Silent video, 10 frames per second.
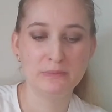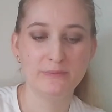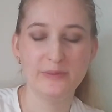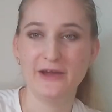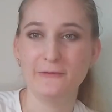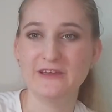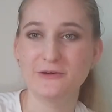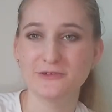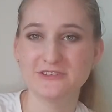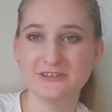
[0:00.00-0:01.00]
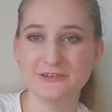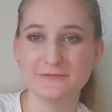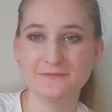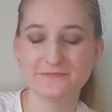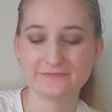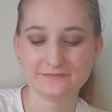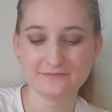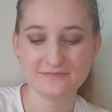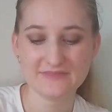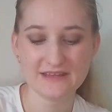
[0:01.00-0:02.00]
about a week or 2.
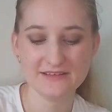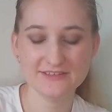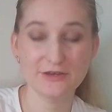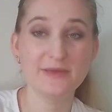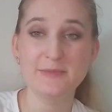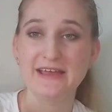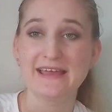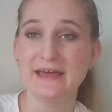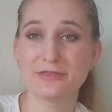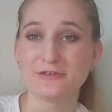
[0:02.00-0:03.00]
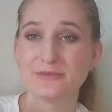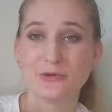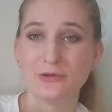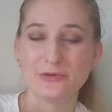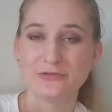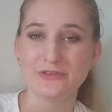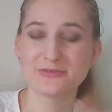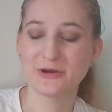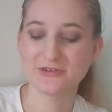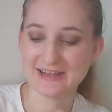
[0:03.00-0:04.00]
So maybe I can get through them all before this
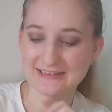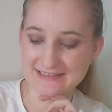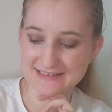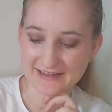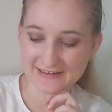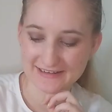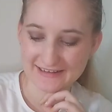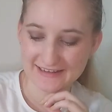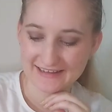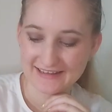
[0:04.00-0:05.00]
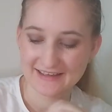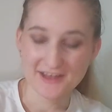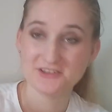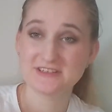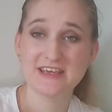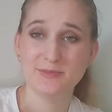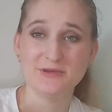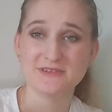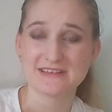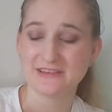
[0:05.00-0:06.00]
project is done. I'll just keep
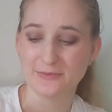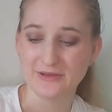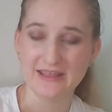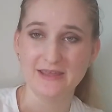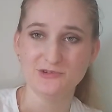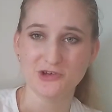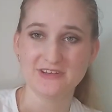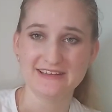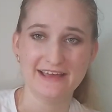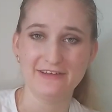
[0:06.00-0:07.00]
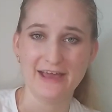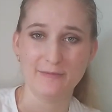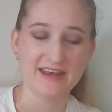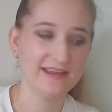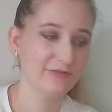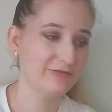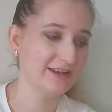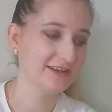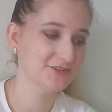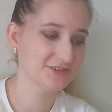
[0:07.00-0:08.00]
using them and keep jotting down how many I've
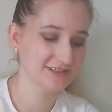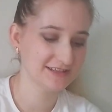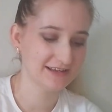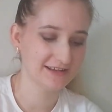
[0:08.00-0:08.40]
finished.